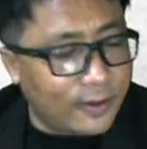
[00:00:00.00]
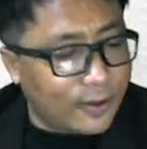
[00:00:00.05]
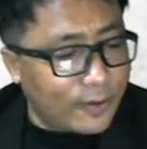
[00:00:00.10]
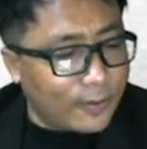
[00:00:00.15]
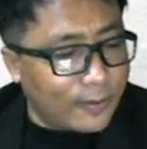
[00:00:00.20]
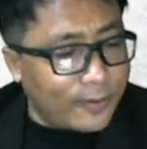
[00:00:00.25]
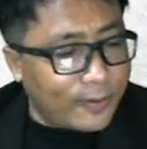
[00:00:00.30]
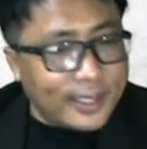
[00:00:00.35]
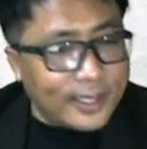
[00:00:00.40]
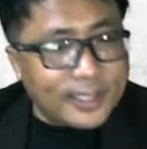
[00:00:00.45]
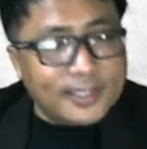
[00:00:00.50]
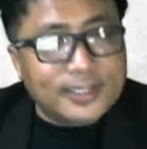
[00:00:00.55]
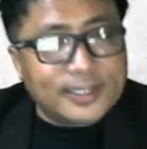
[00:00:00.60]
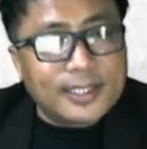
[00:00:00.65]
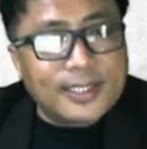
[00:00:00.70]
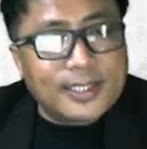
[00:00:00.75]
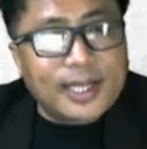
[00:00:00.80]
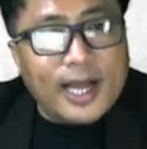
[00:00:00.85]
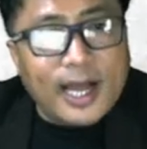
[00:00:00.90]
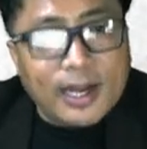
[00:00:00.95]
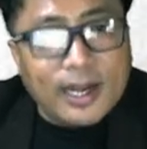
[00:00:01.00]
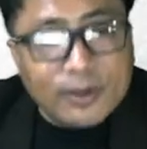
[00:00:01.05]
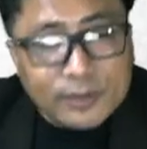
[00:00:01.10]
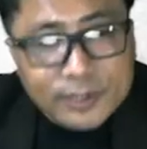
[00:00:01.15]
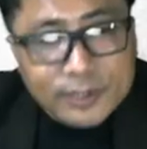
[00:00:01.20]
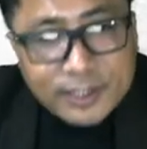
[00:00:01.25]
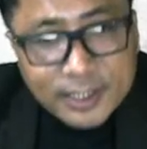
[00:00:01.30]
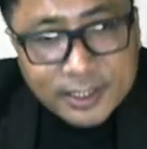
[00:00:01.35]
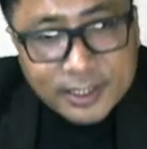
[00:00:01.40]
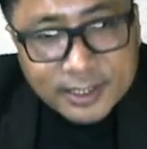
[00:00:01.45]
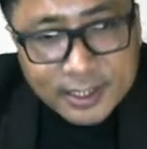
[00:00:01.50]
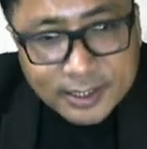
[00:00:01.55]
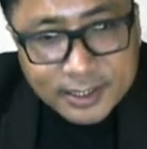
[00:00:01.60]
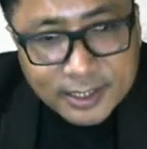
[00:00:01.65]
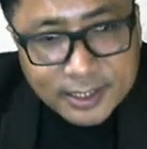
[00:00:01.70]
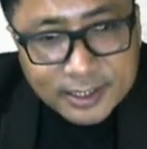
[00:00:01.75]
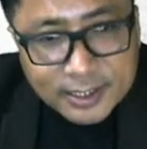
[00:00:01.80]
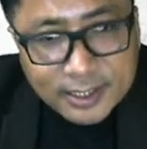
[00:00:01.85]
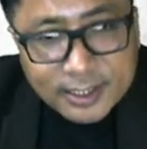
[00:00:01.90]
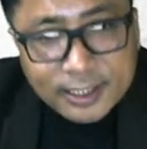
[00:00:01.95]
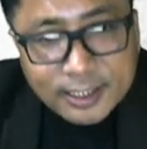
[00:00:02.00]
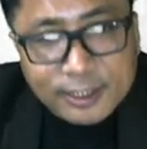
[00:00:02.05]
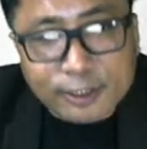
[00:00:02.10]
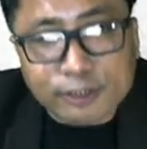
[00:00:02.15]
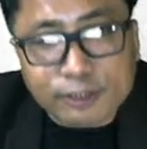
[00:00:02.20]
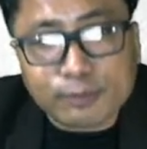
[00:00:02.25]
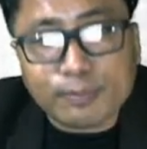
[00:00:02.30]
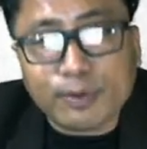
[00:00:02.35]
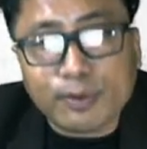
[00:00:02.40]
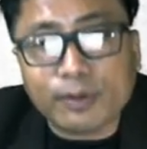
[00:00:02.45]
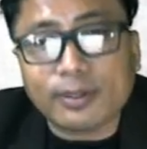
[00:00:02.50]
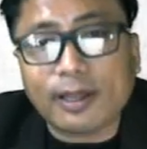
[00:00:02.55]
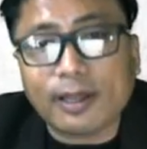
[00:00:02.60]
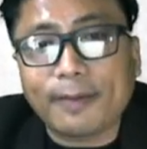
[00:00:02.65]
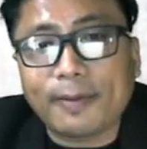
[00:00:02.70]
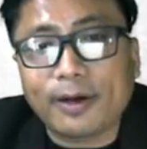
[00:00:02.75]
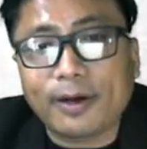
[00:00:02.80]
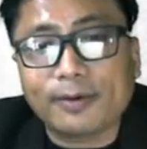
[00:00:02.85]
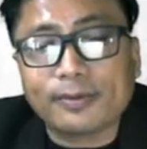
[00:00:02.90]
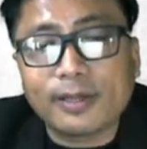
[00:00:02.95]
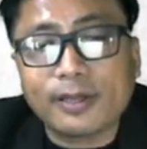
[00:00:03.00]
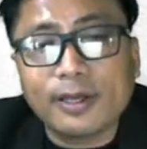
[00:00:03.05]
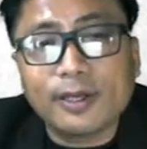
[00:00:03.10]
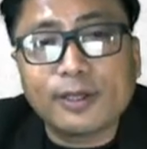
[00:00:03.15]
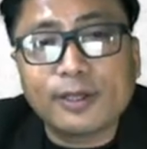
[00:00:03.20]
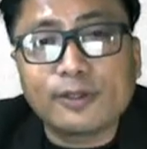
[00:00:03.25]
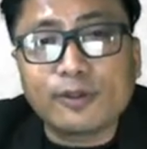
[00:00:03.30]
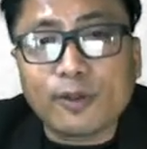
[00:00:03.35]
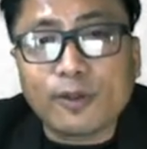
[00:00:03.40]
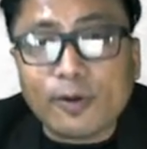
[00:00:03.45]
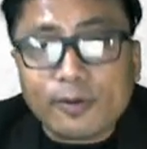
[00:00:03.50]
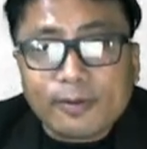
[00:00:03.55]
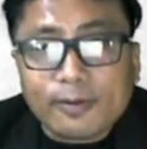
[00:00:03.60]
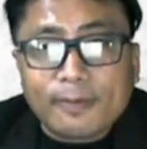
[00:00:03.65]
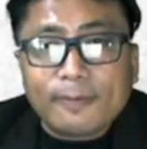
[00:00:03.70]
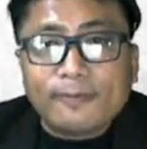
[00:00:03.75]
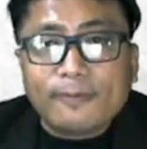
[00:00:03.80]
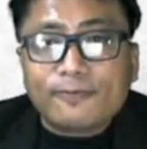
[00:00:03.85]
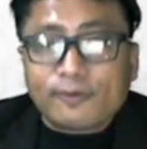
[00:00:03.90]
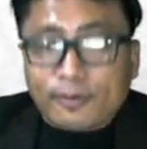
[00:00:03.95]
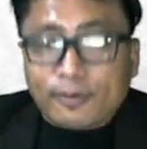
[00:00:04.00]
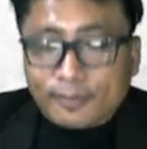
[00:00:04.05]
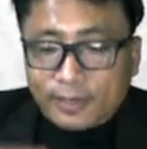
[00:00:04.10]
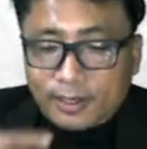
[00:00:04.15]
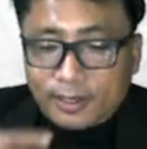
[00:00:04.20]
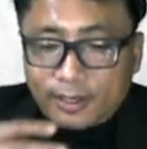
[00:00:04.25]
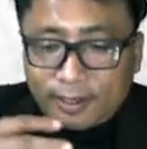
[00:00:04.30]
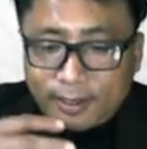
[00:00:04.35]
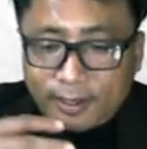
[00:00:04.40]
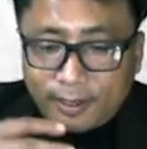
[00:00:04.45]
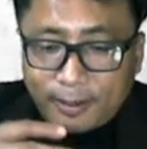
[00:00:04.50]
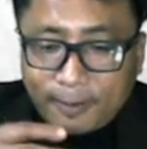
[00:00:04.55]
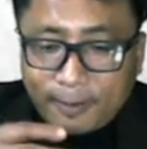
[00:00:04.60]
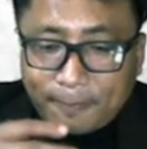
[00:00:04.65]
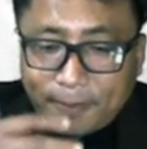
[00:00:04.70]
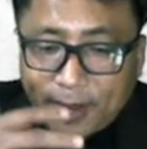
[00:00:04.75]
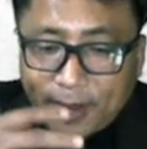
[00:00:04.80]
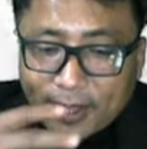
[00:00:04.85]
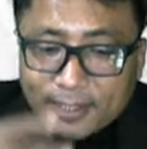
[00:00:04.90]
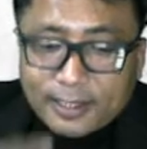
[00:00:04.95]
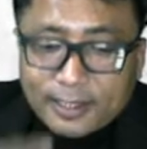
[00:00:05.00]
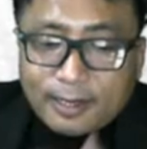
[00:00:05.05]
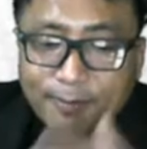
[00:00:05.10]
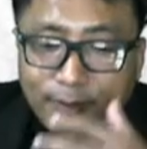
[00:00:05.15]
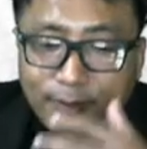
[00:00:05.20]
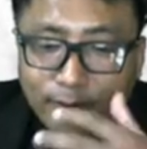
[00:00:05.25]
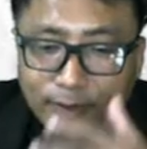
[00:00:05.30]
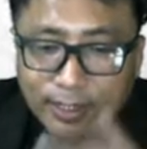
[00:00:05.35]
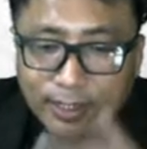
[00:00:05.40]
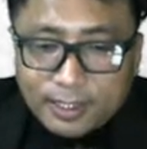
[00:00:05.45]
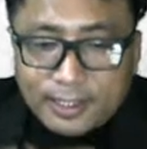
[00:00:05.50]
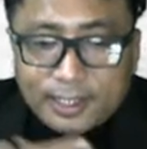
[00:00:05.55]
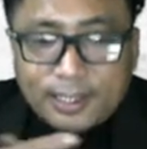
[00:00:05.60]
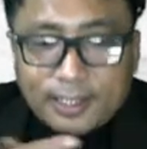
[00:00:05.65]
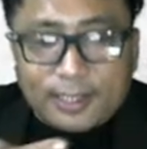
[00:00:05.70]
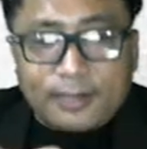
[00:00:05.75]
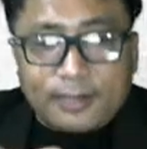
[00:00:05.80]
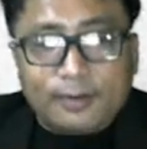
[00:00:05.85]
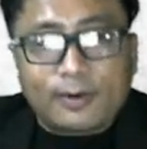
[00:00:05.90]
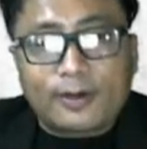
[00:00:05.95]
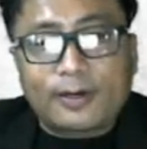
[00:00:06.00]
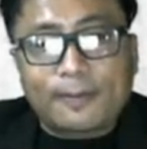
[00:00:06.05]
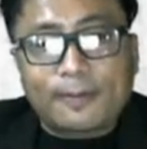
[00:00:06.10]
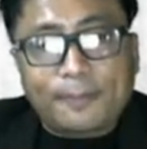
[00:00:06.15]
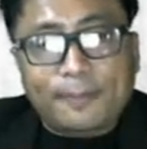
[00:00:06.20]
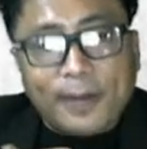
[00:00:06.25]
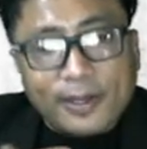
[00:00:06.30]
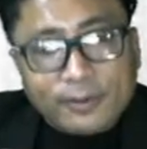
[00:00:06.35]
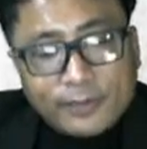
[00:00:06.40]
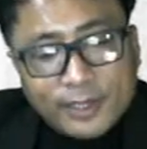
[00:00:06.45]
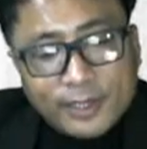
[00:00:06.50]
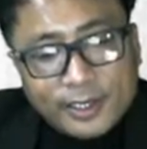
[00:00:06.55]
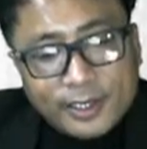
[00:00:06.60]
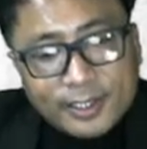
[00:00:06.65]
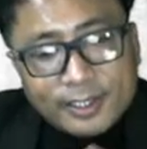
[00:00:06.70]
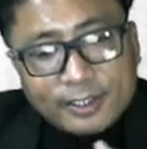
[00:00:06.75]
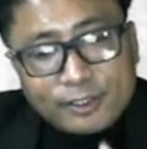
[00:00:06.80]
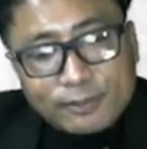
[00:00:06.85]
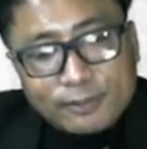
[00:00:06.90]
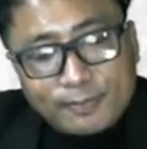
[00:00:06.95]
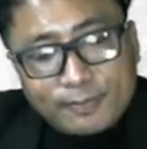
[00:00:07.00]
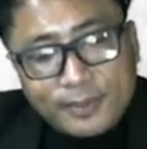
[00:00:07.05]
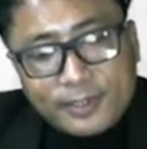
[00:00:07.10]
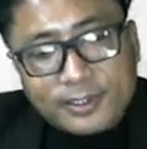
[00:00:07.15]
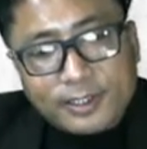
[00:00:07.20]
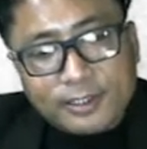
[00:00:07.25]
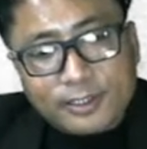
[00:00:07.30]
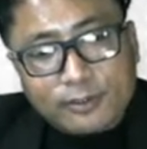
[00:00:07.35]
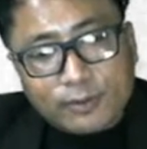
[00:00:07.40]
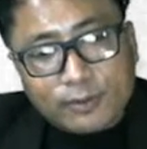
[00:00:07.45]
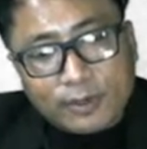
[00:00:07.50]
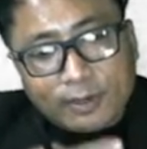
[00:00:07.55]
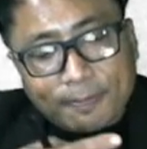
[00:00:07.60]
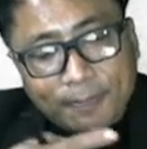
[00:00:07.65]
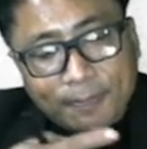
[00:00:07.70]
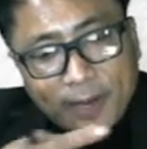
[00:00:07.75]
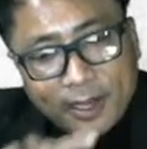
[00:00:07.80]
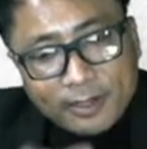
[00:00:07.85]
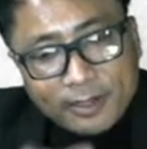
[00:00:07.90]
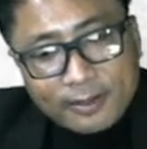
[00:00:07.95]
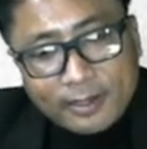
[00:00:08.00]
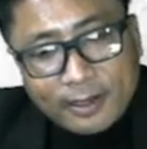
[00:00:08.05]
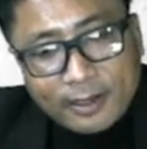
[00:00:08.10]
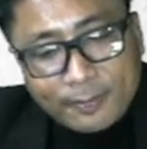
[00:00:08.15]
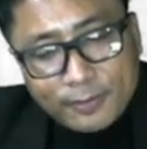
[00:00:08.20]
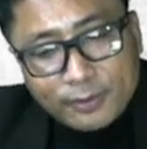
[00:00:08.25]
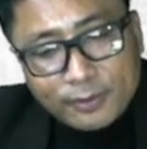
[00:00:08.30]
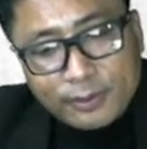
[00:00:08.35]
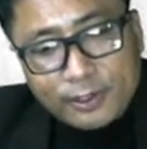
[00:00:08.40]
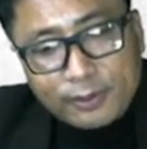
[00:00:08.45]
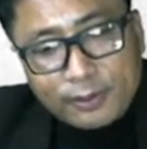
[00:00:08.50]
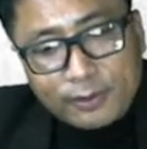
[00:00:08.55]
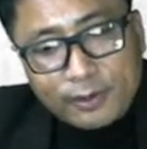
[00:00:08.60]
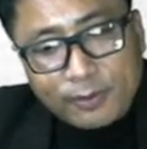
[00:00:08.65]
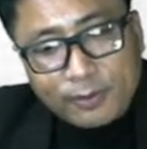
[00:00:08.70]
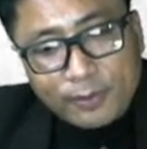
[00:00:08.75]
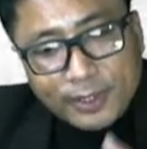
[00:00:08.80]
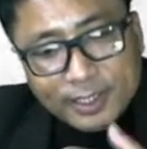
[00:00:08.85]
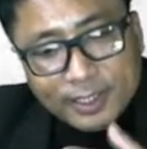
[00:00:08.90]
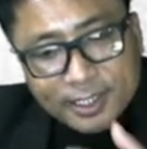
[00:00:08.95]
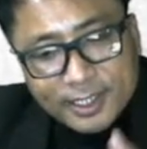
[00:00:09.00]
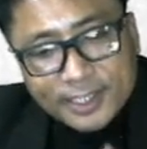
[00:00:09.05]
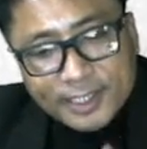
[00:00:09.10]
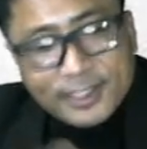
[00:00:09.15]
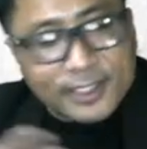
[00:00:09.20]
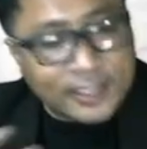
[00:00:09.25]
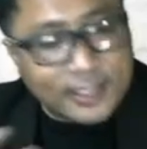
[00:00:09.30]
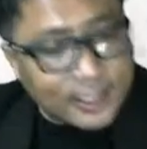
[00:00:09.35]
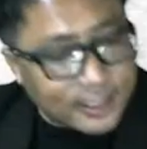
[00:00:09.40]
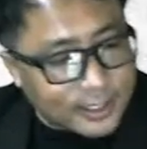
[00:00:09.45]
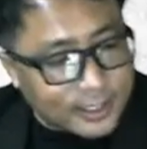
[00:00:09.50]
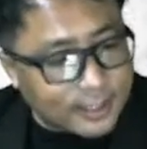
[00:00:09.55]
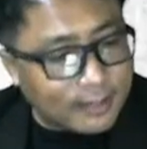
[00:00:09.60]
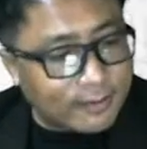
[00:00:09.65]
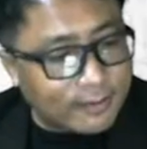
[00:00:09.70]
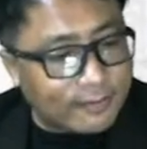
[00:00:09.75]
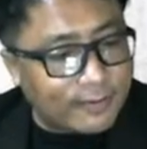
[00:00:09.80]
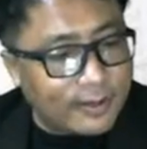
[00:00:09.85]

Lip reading: Whereas in the allogenic succession, it is brought about not from the plant community or the pioneering species or the plant community or the vegetation itself,